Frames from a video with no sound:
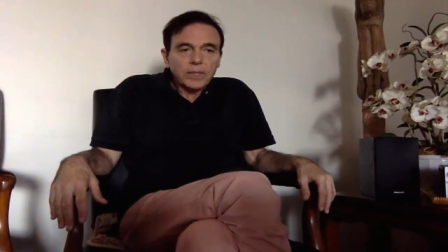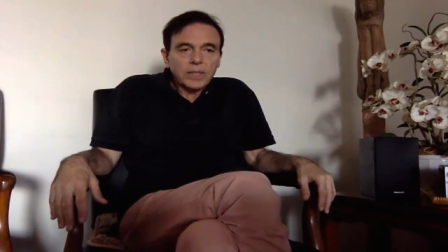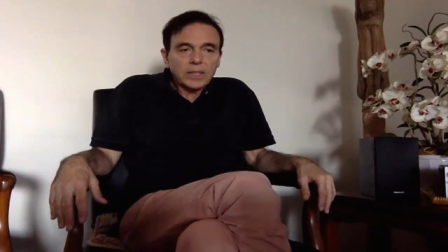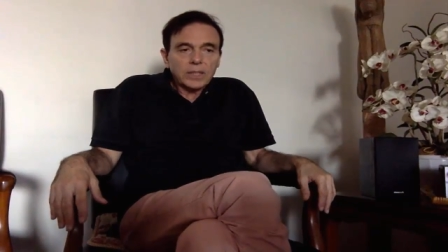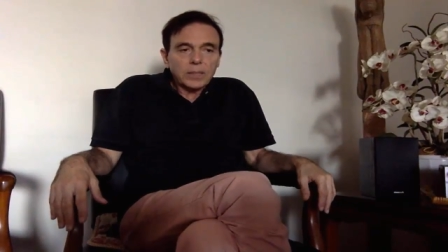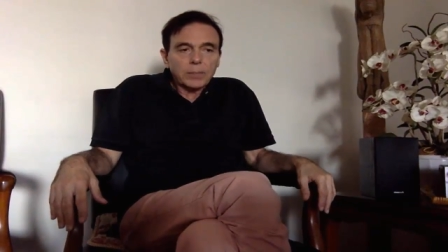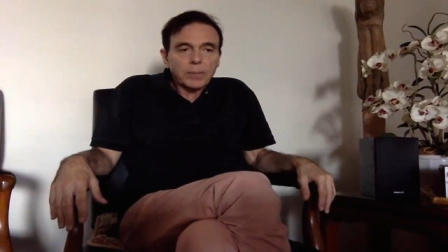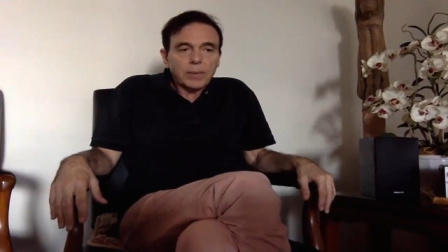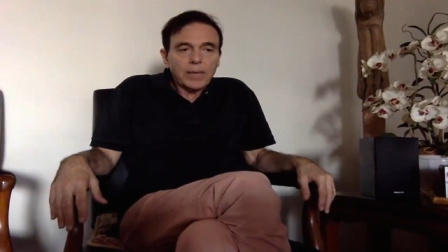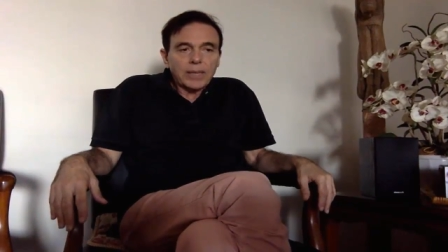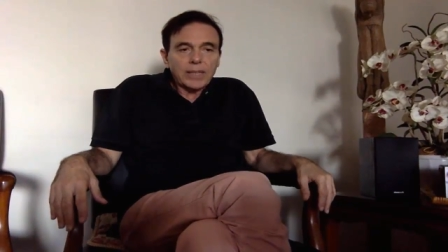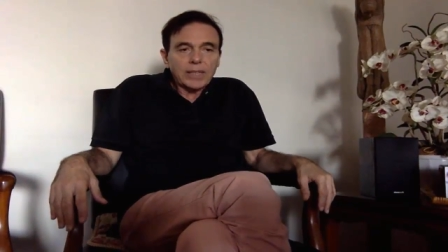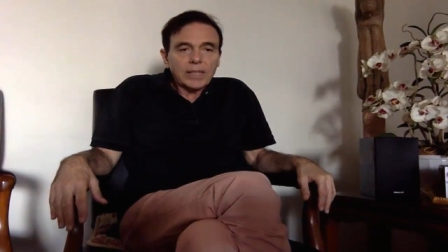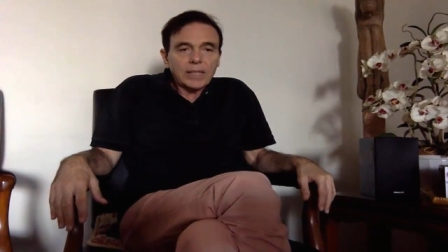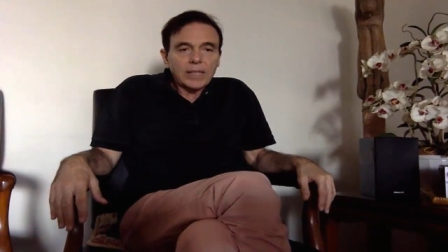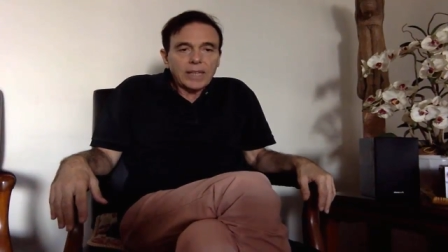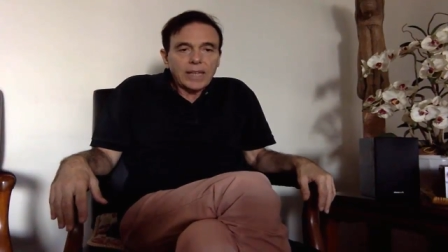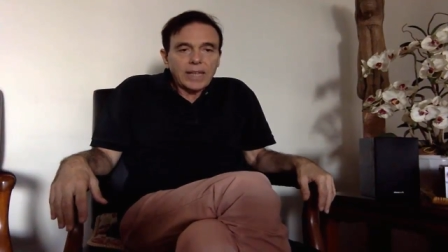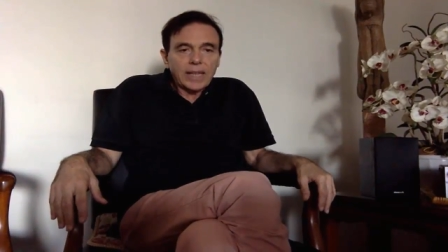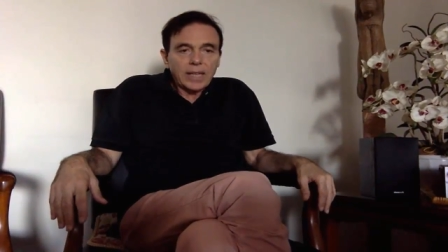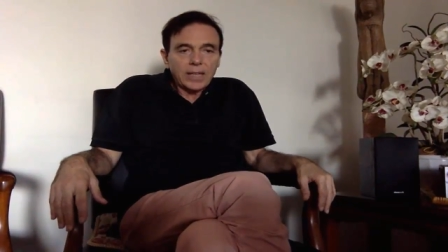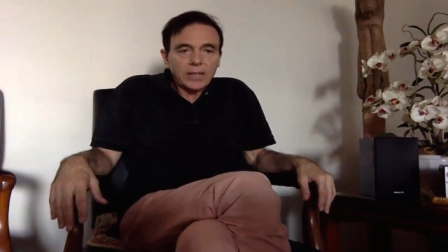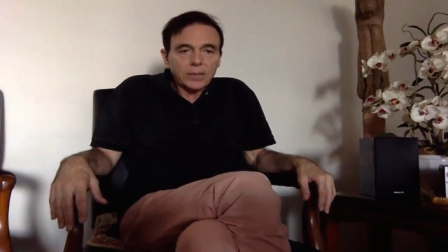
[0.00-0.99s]
that the body
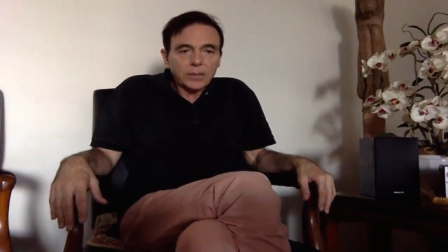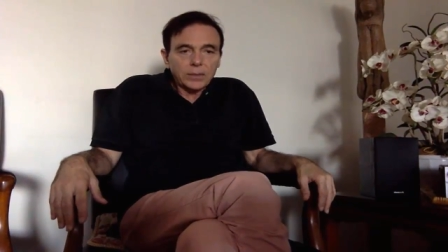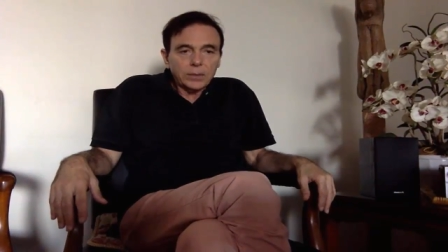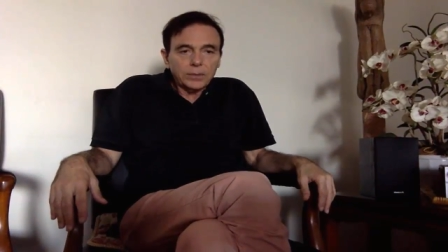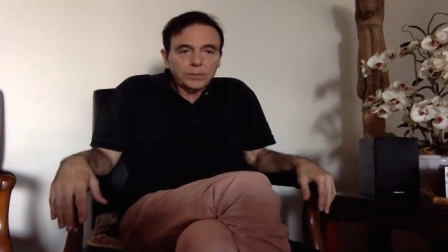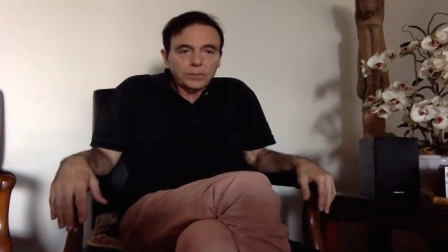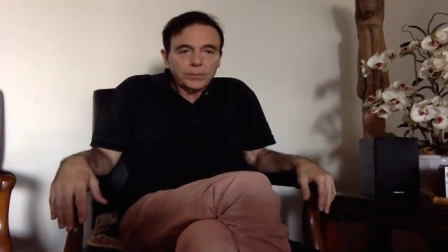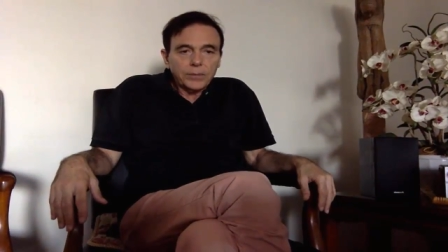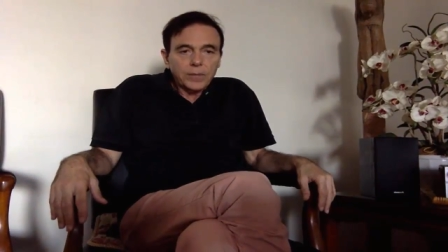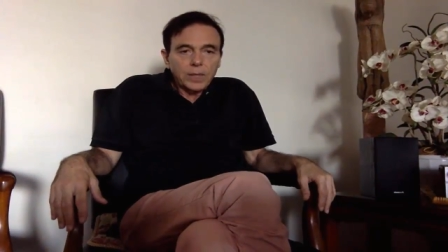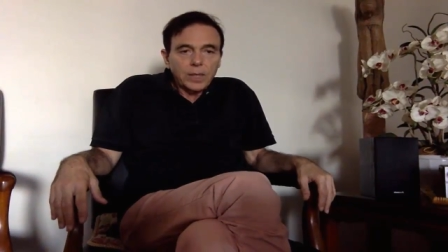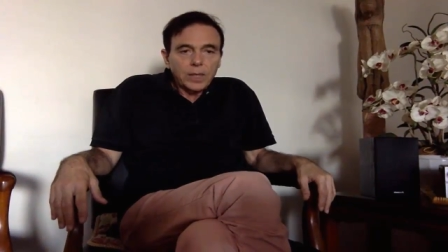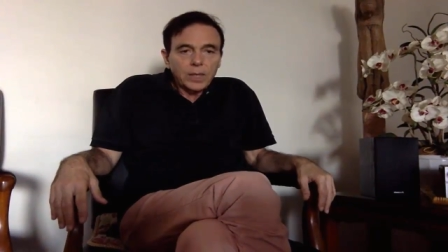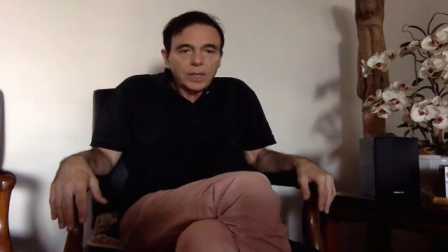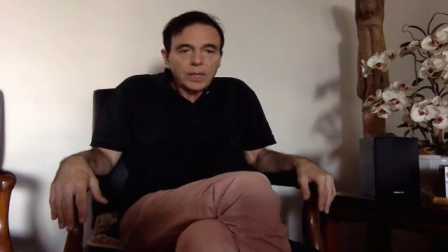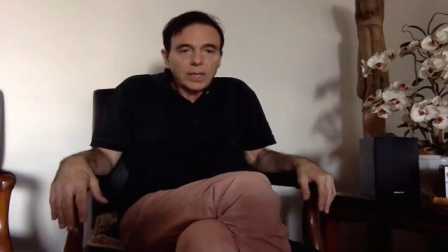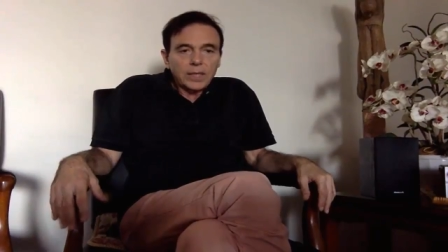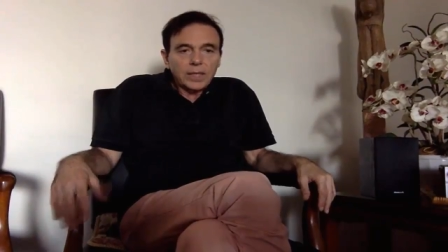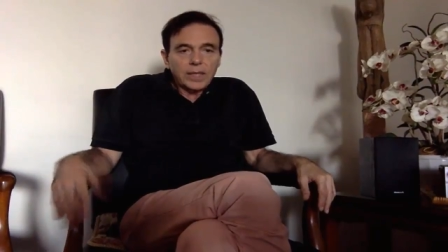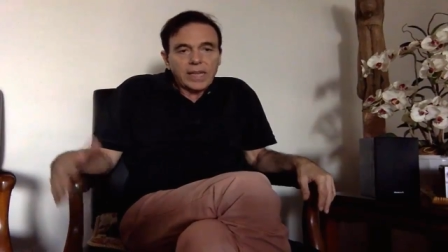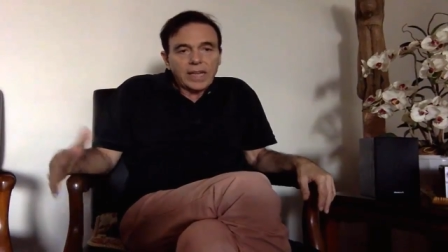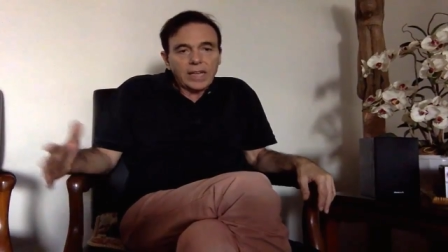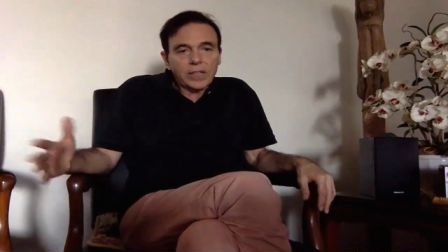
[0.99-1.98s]
can handle
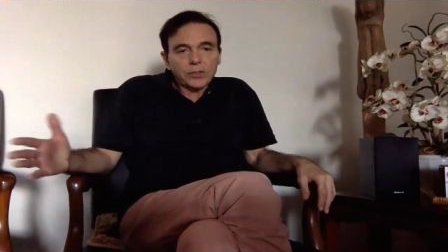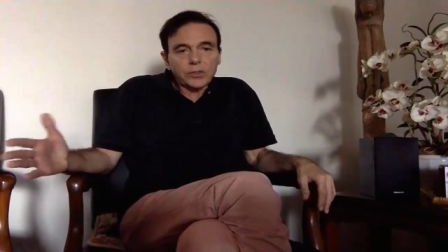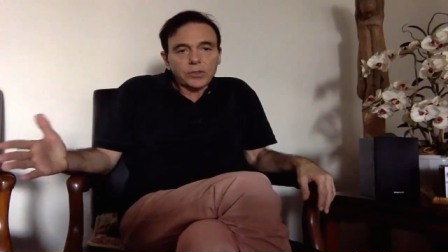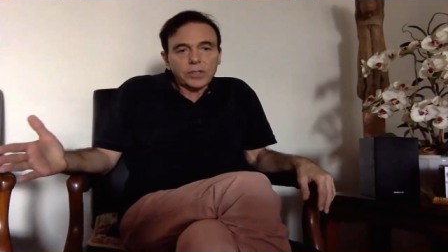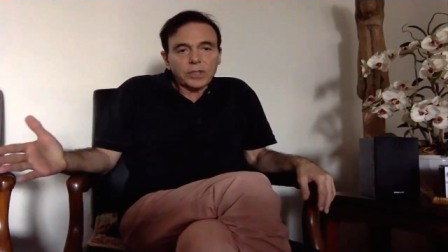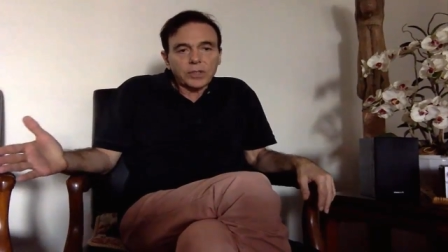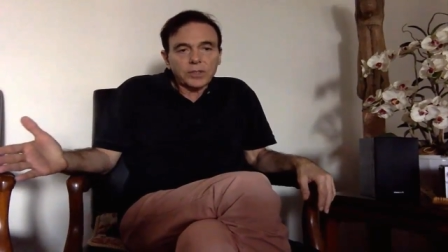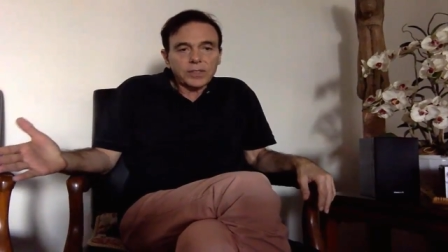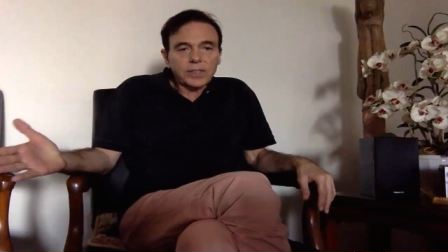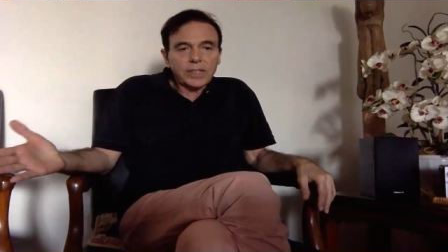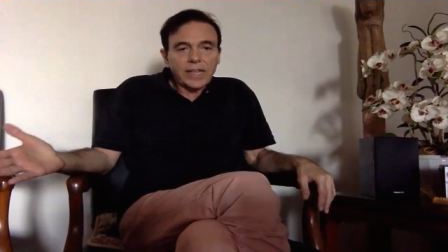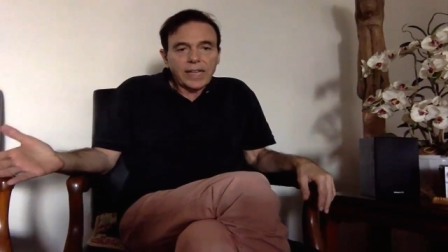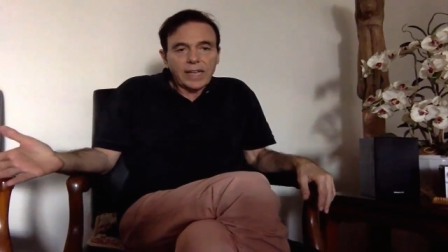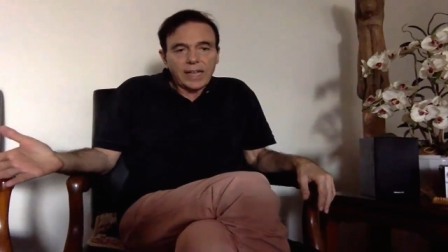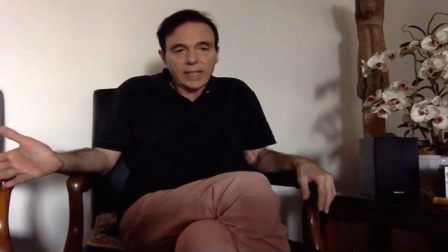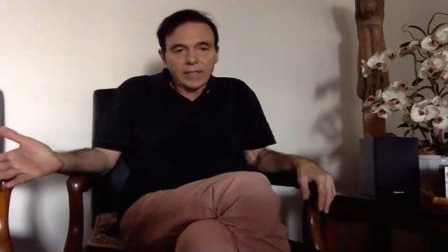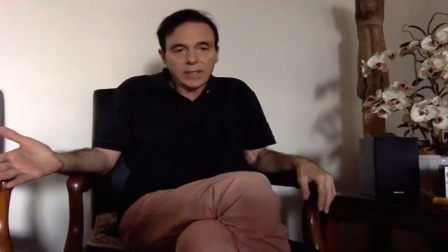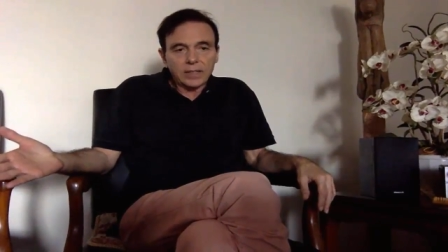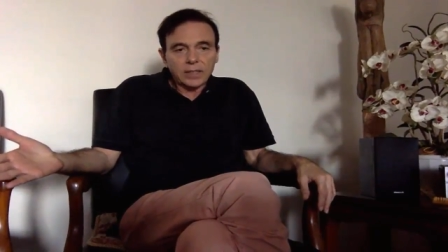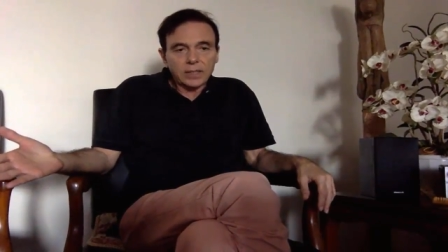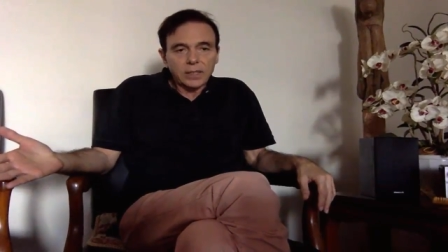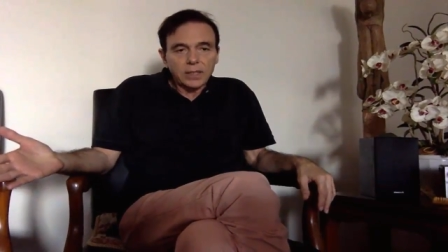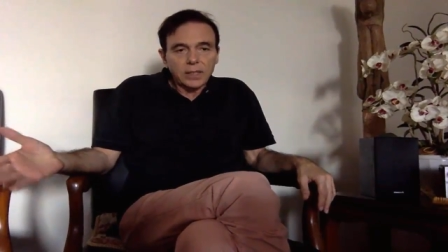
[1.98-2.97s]
and the cancer cells
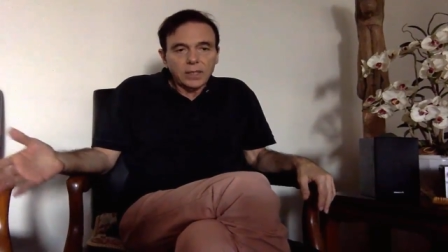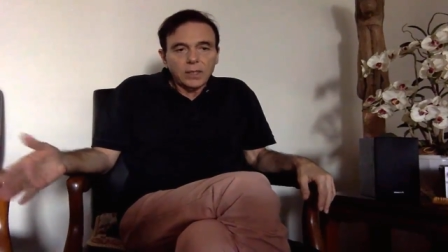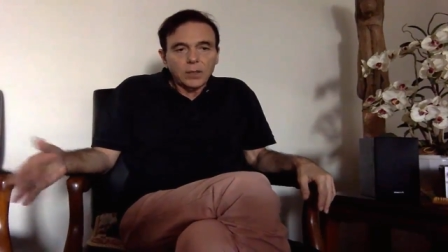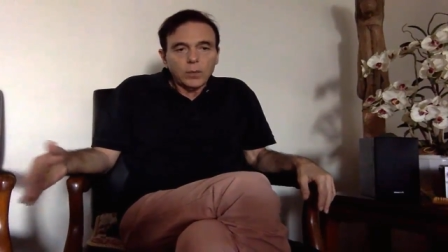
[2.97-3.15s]
can't,